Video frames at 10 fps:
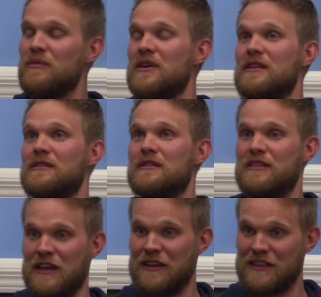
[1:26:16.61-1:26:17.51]
we
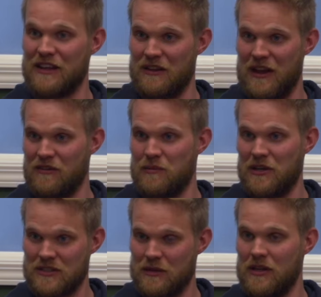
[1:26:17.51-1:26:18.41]
think that
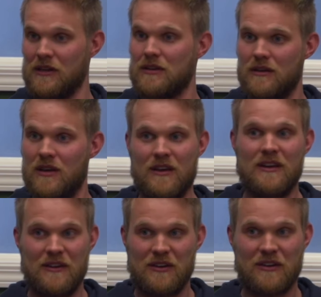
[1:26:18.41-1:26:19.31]
everybody's gonna be like
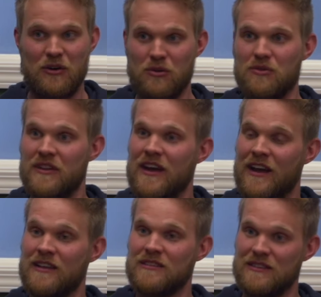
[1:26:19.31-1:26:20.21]
holding
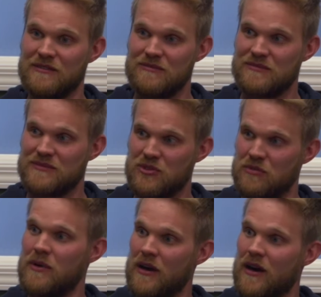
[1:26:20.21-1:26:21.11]
hands and
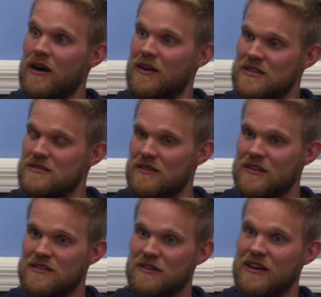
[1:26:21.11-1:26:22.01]
kumbaya?
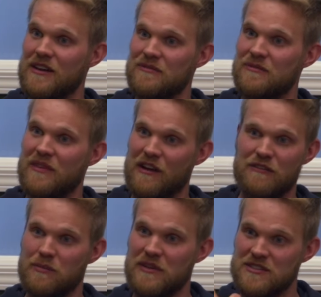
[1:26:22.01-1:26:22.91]
It's great.
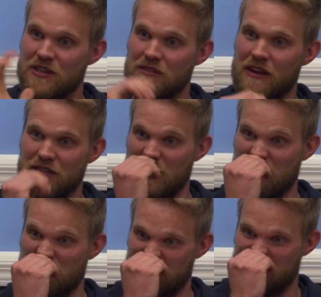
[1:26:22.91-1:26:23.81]
FLP solved
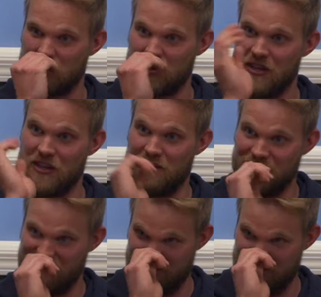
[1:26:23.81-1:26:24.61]
everything. We're good.